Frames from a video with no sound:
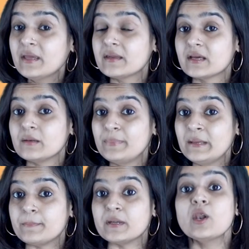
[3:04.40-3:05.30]
be real
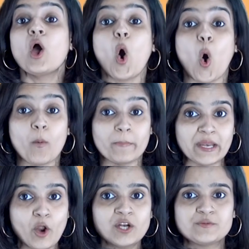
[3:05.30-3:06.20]
people or may
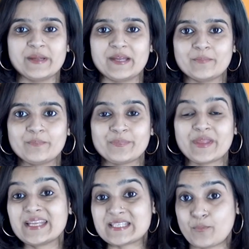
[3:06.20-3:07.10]
not be.
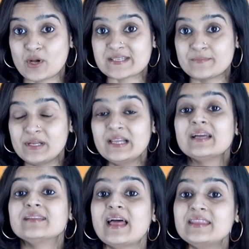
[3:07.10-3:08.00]
It's possible
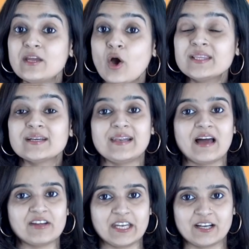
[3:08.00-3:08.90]
that the author
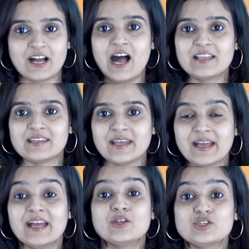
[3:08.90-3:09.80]
Lavanya Karthik
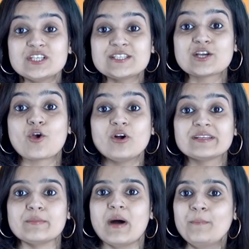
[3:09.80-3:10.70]
just cooked
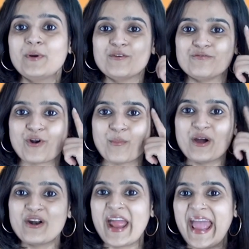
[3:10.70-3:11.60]
them up from
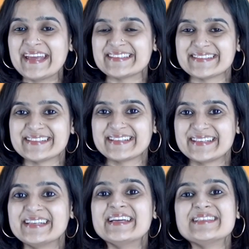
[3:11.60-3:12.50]
her head.
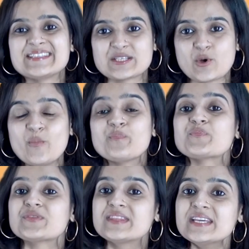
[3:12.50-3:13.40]
So,
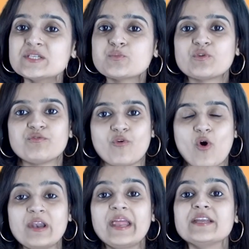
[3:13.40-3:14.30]
this would
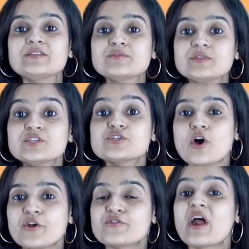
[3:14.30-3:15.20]
fall into the
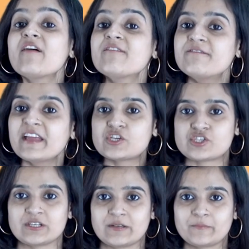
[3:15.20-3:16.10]
genre
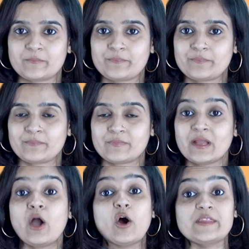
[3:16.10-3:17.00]
fiction.
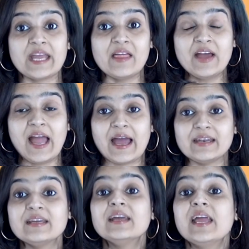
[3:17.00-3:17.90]
On the other
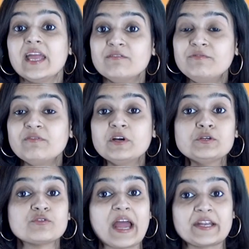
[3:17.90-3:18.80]
hand, if we were
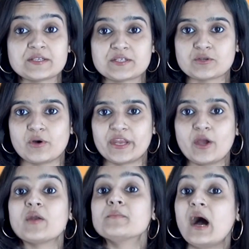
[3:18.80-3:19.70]
to write a story on